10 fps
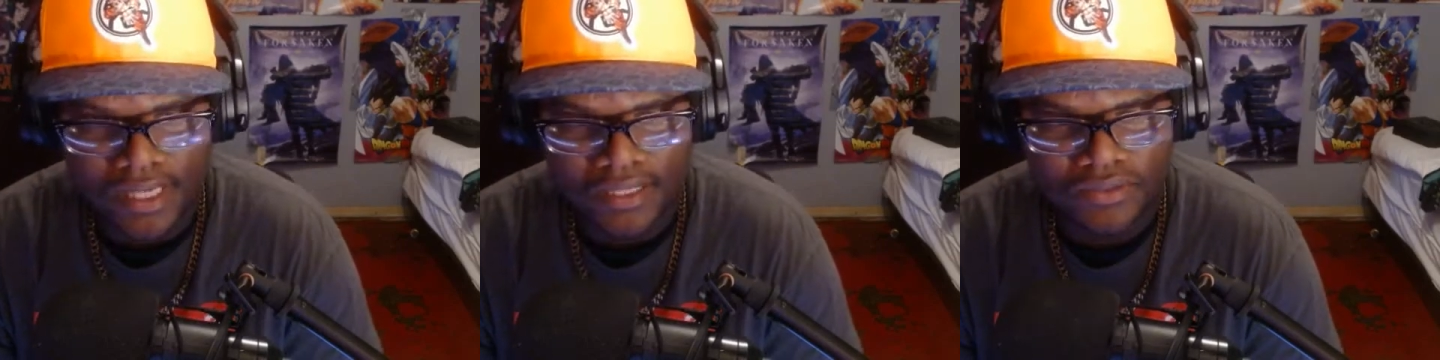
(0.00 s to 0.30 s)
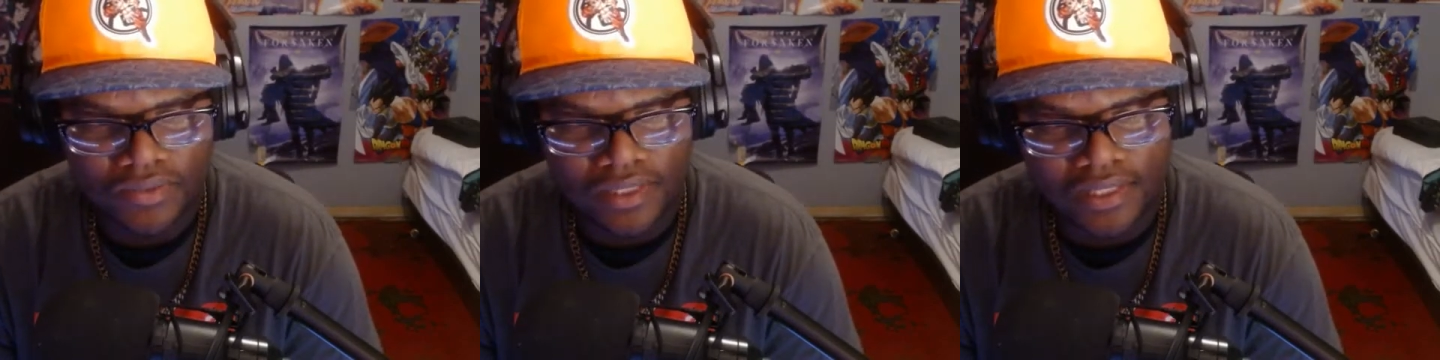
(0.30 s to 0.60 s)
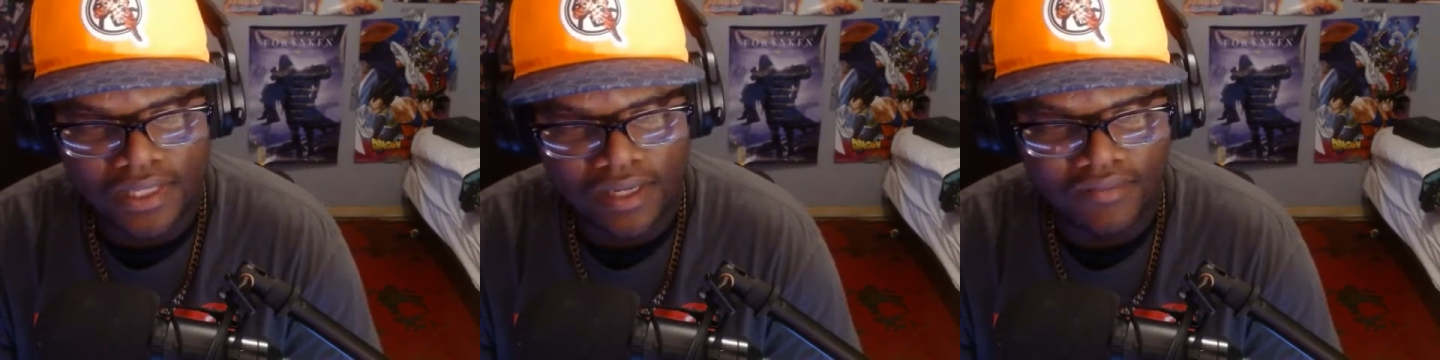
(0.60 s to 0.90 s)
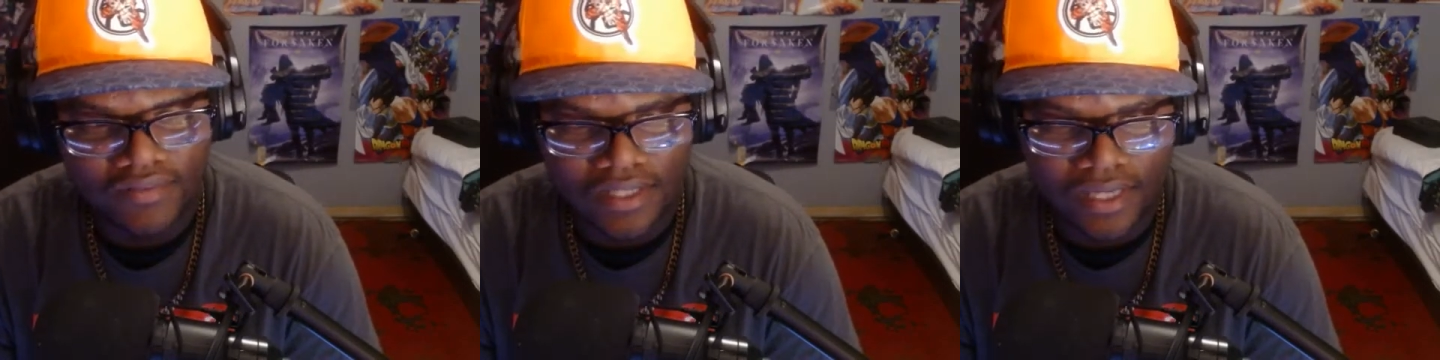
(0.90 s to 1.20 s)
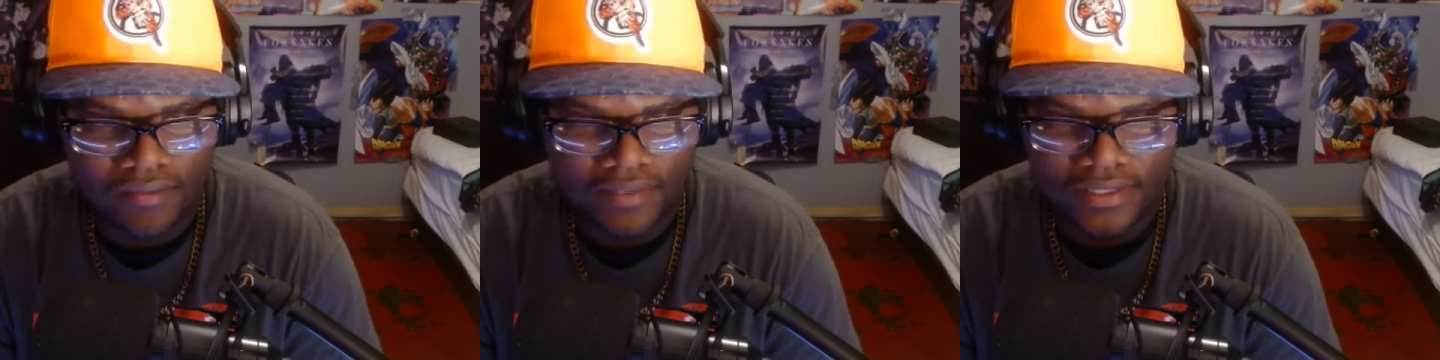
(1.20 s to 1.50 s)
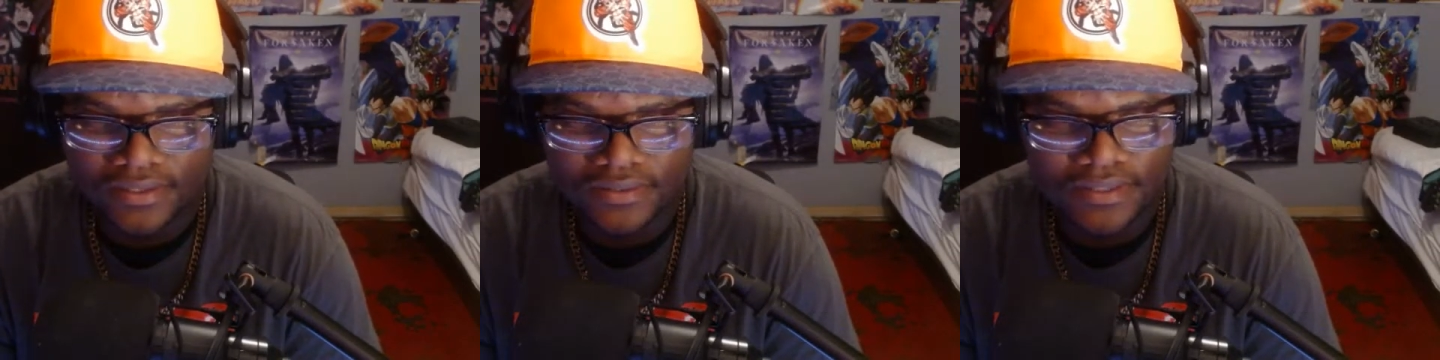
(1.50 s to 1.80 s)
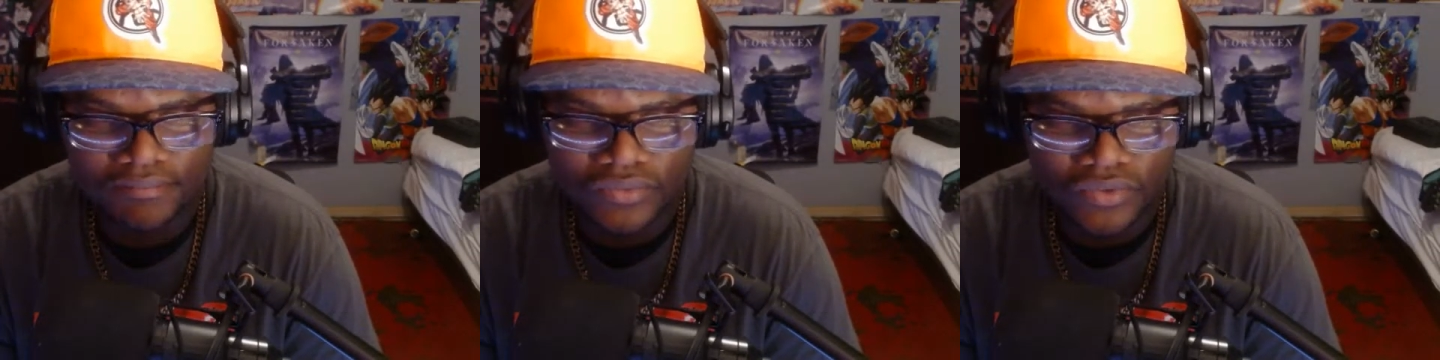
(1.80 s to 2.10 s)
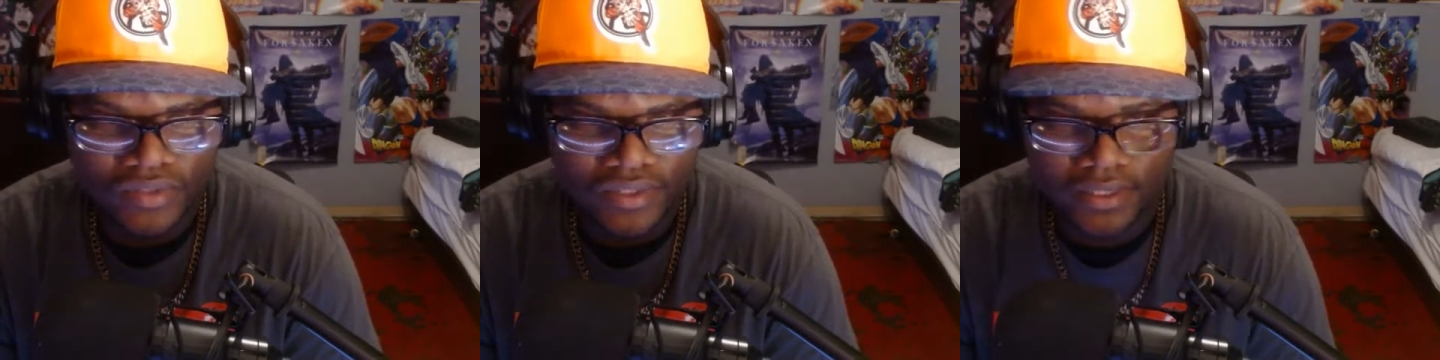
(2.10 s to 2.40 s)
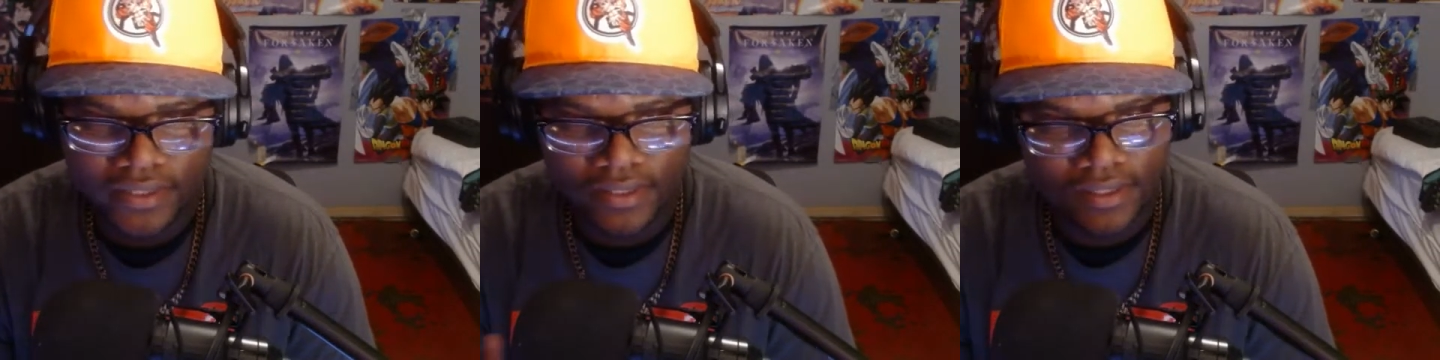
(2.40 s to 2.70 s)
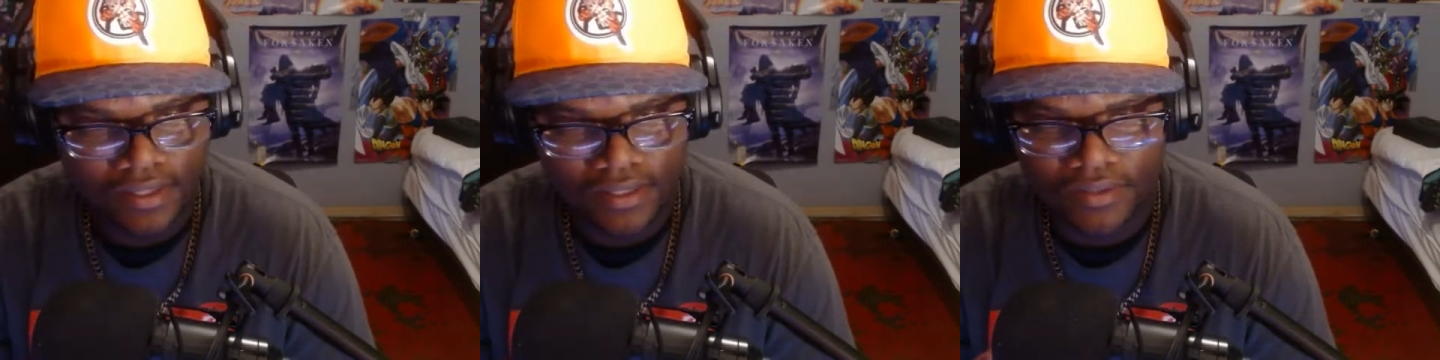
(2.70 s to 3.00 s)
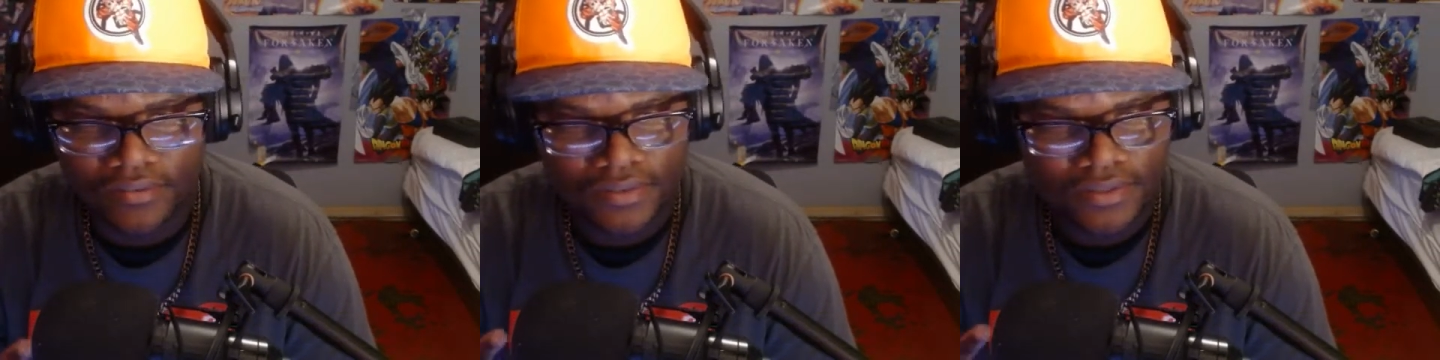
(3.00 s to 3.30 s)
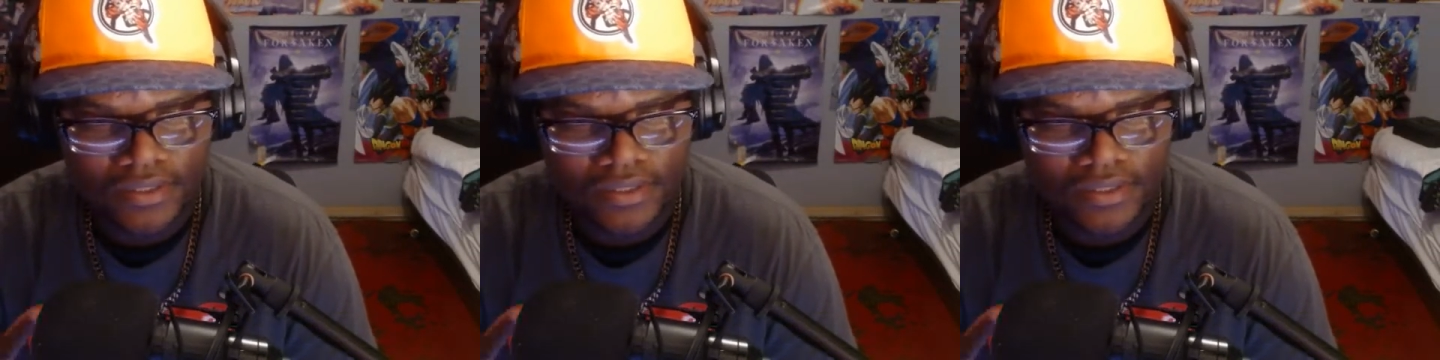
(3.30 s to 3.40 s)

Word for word: I just wanted to cut off the game because I was getting bored and you know,